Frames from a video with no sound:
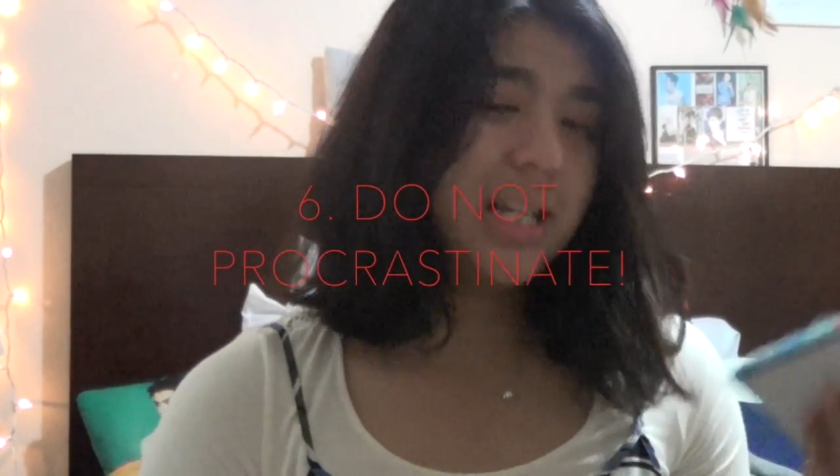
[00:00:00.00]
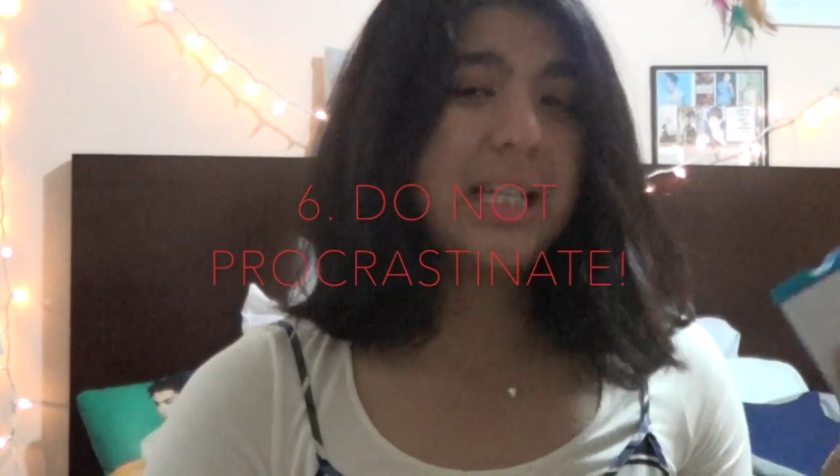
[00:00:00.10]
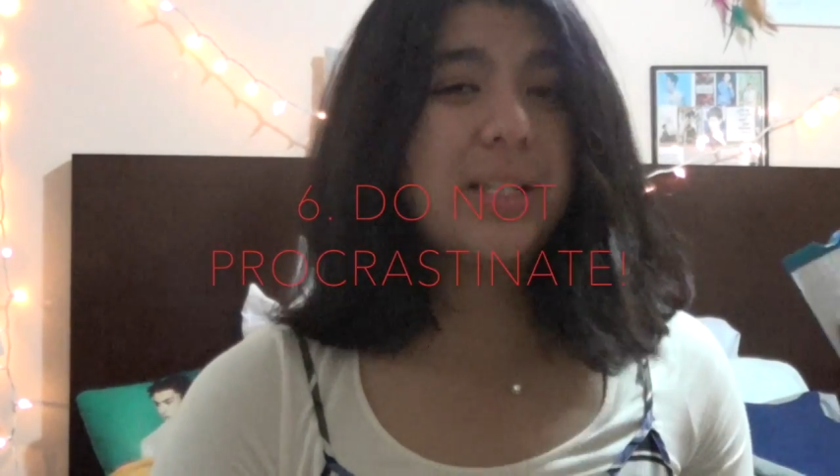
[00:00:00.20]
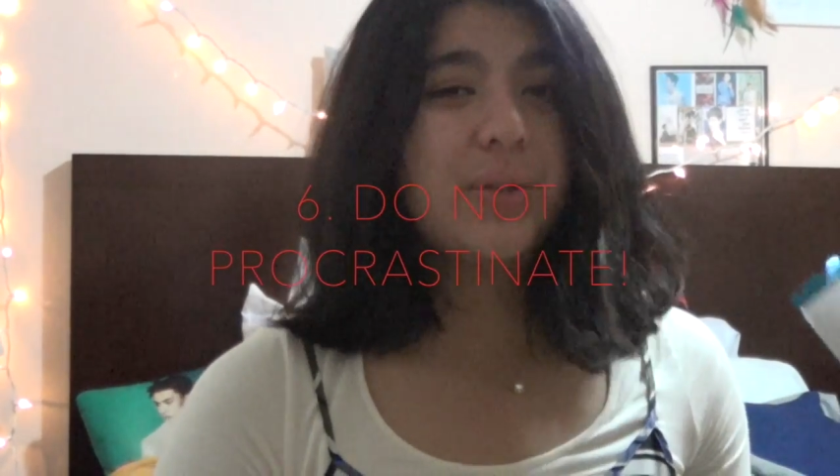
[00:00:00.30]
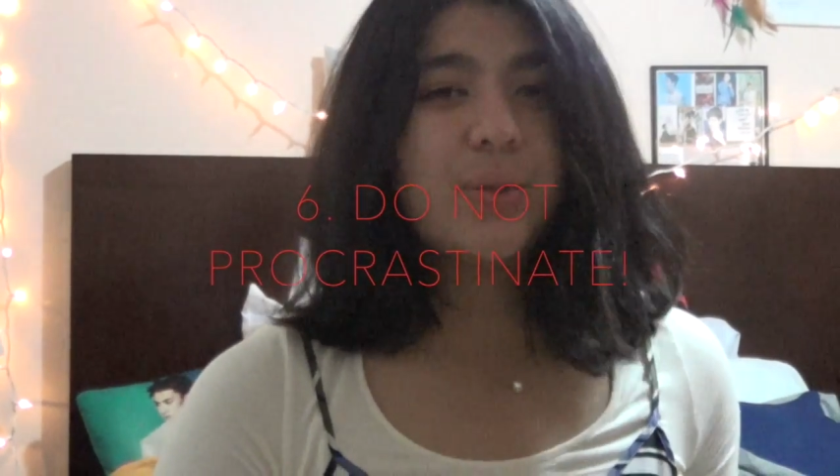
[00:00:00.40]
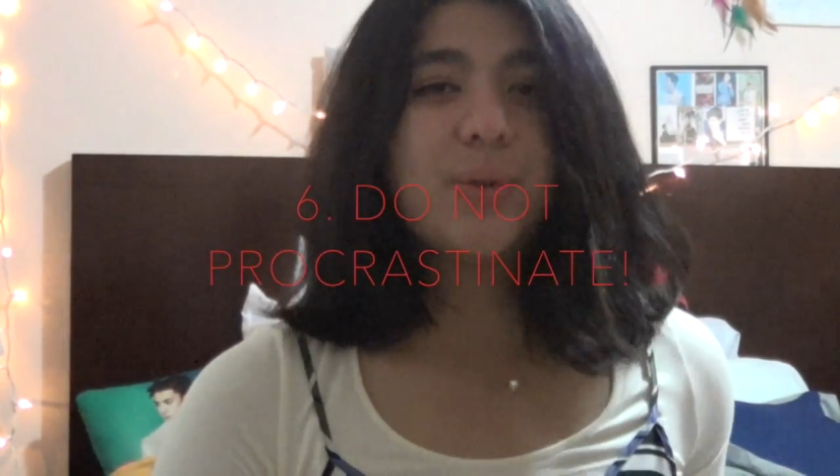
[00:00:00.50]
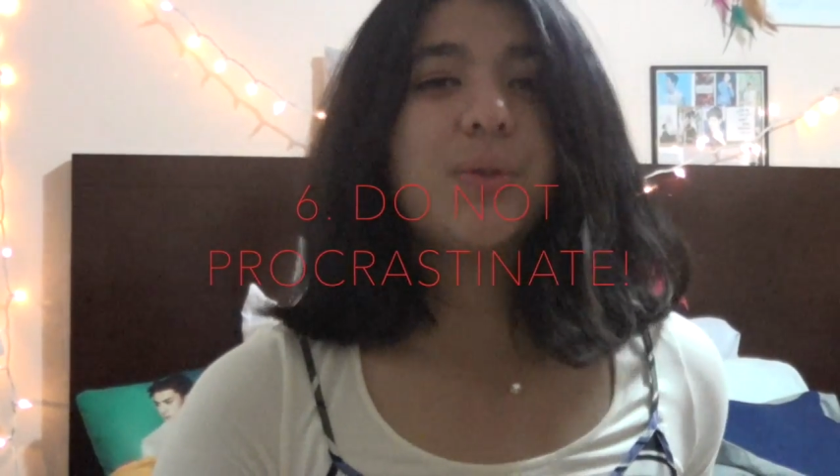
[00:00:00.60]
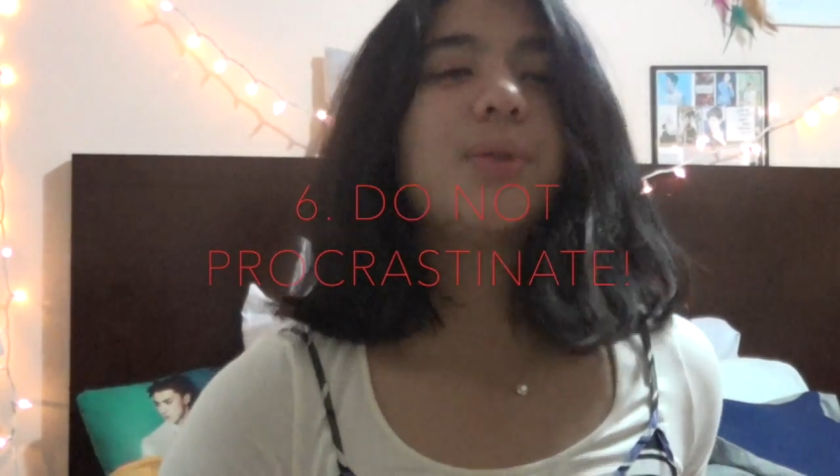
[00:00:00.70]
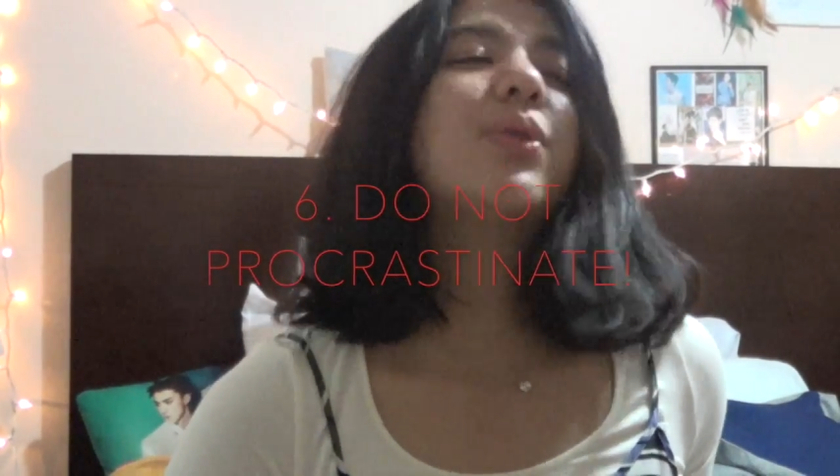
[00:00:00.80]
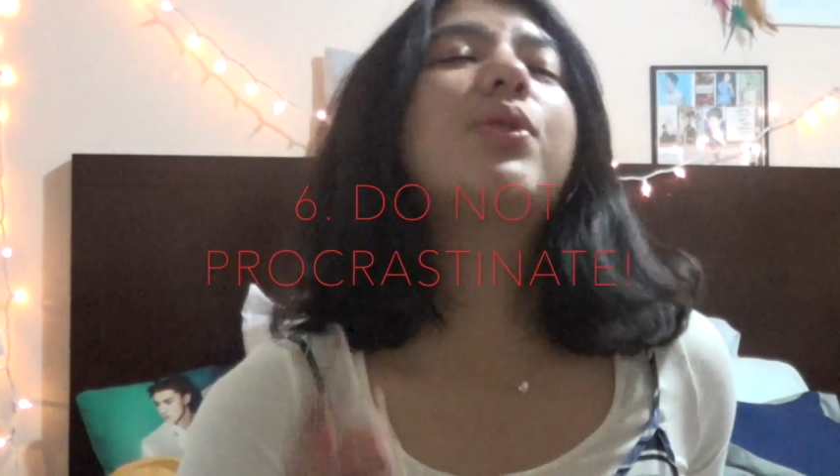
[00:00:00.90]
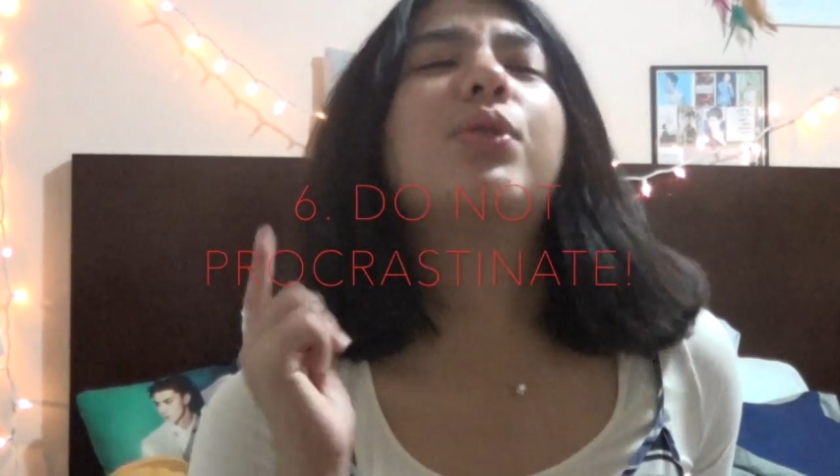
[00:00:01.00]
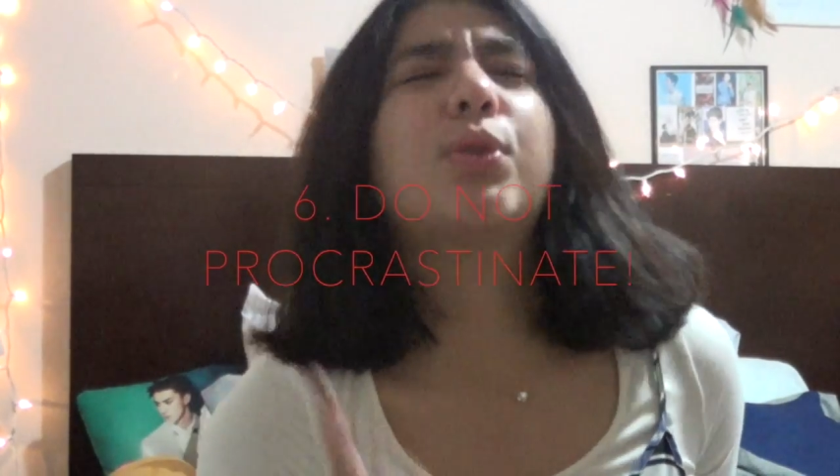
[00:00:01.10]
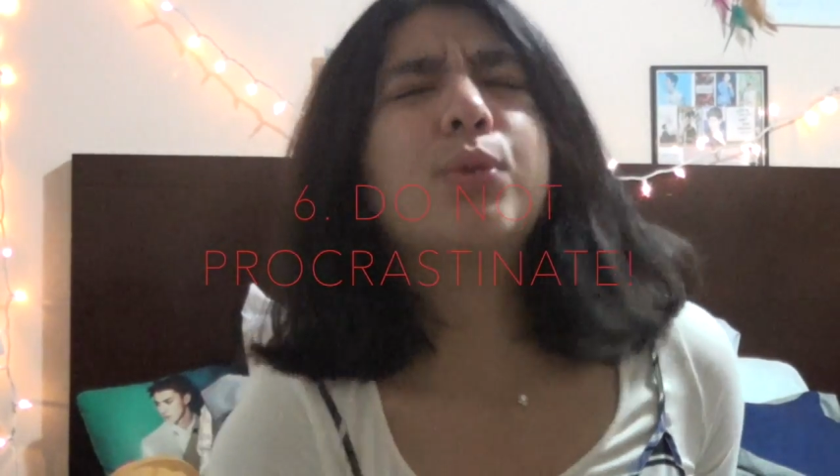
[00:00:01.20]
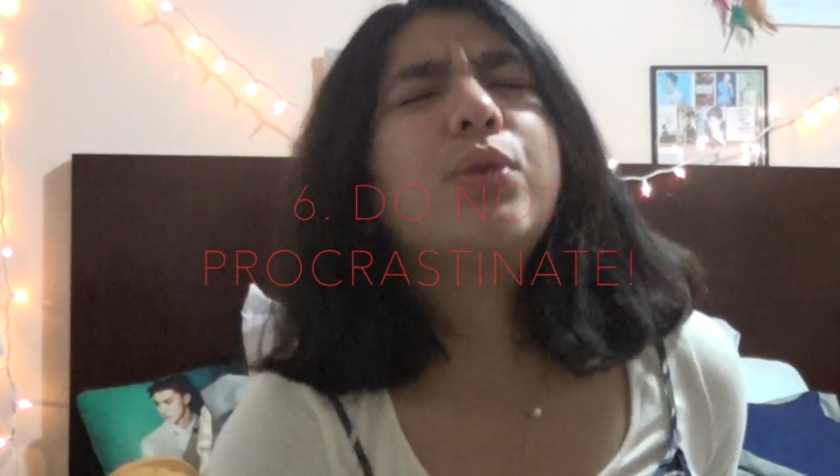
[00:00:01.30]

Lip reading: is do